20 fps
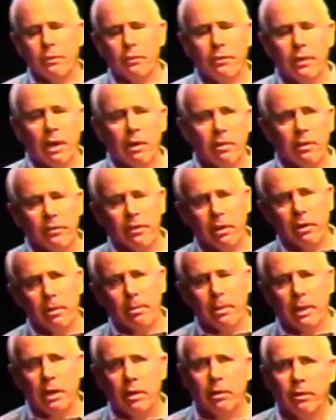Very, very
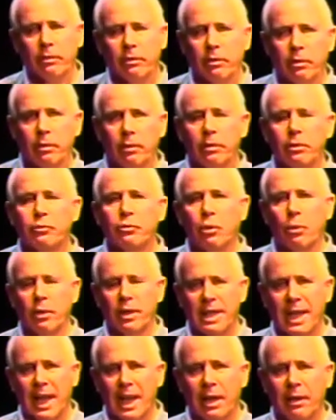powerful. So
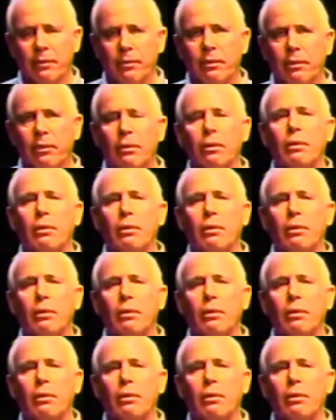again,